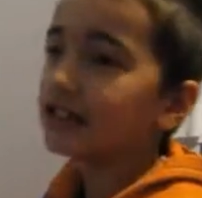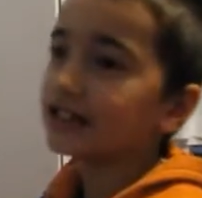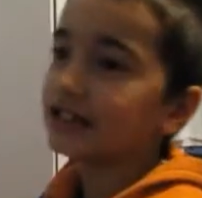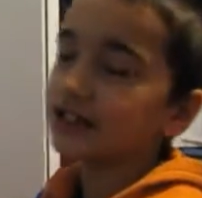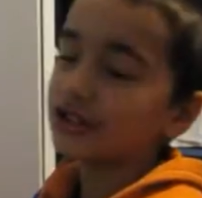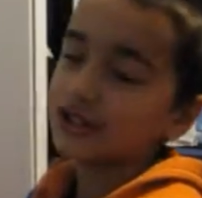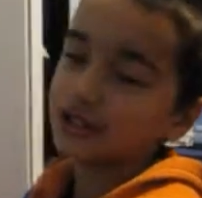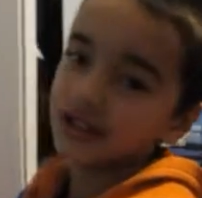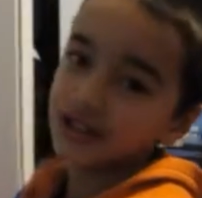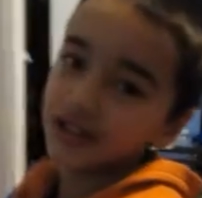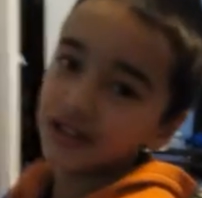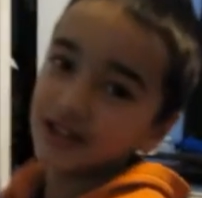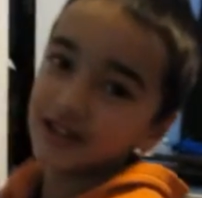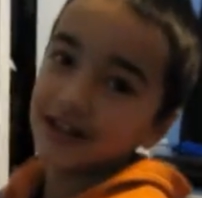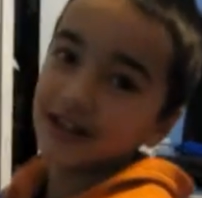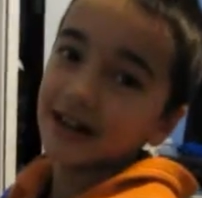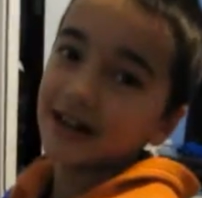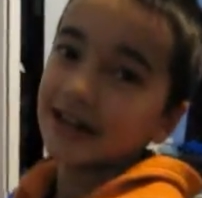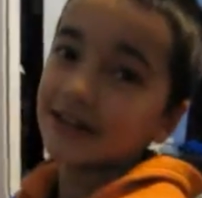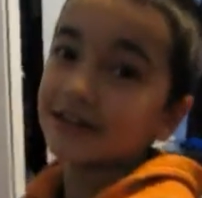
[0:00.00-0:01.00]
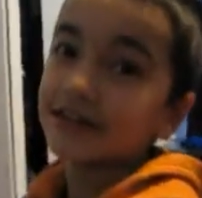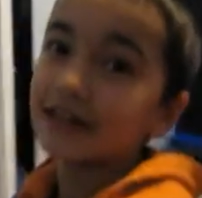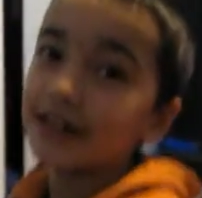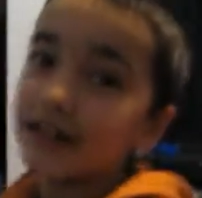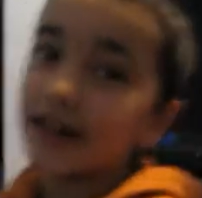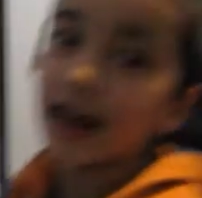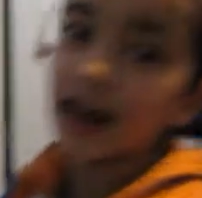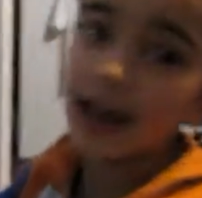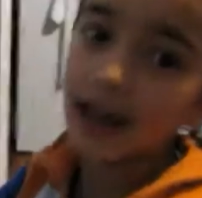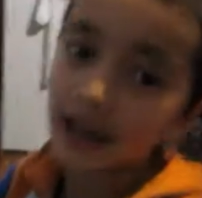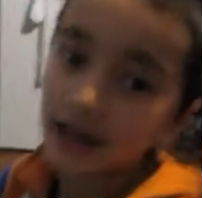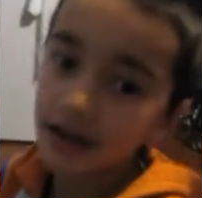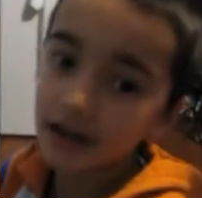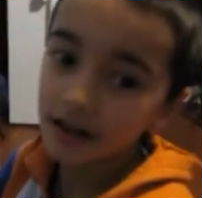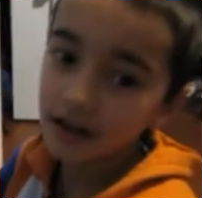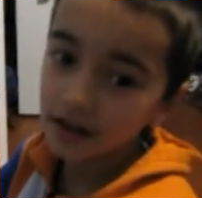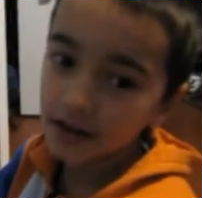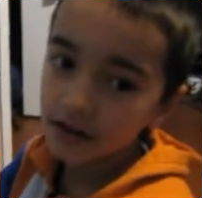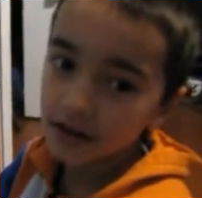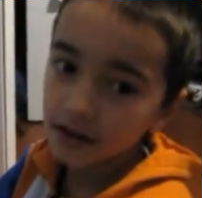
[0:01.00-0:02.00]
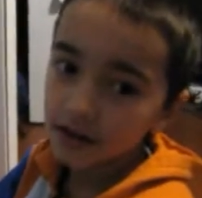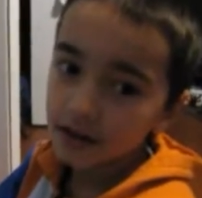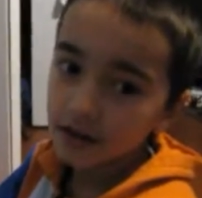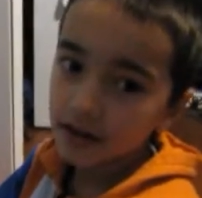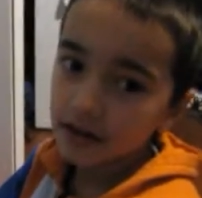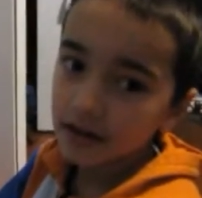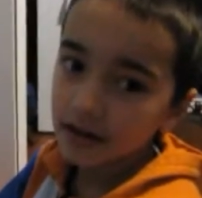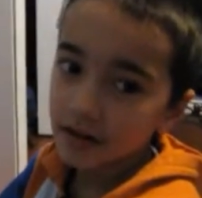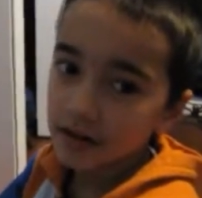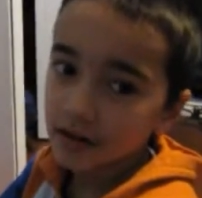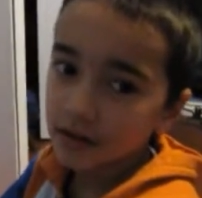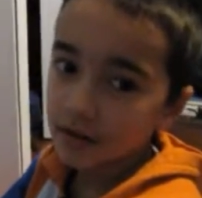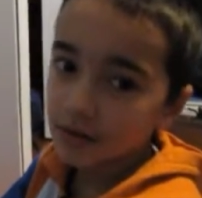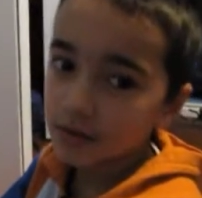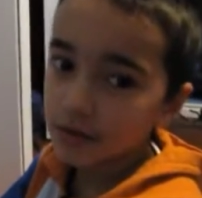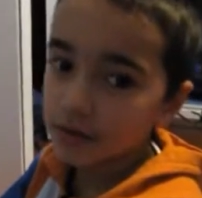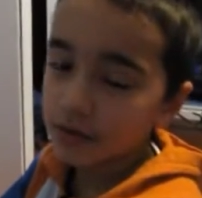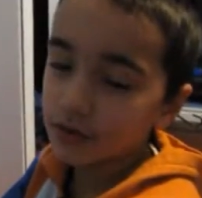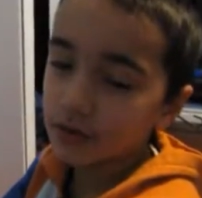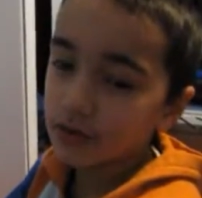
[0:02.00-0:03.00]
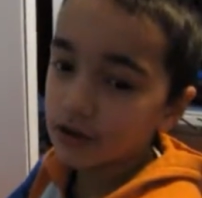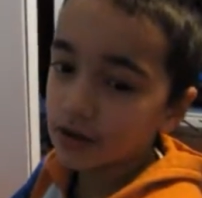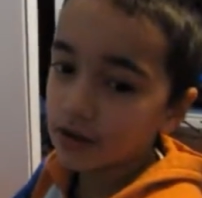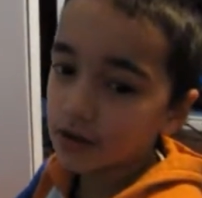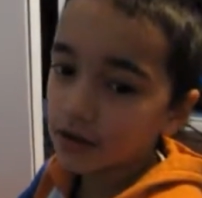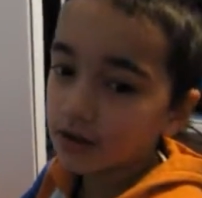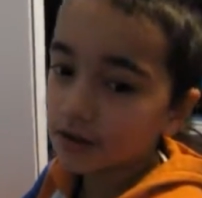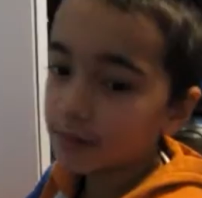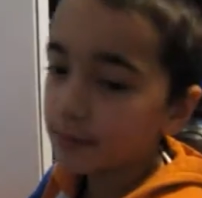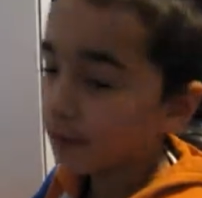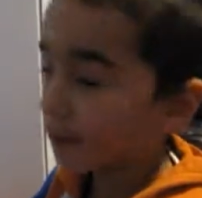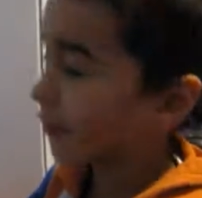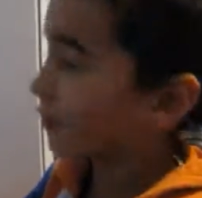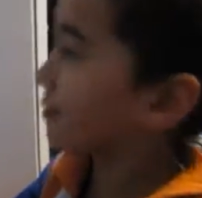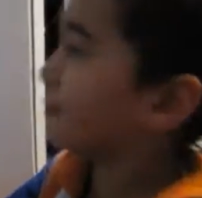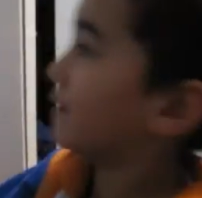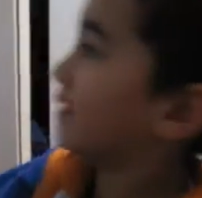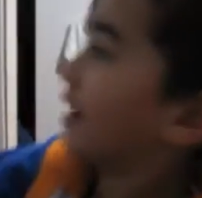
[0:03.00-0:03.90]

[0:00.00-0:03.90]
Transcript: it's Ethan. Today we're doing Pokemon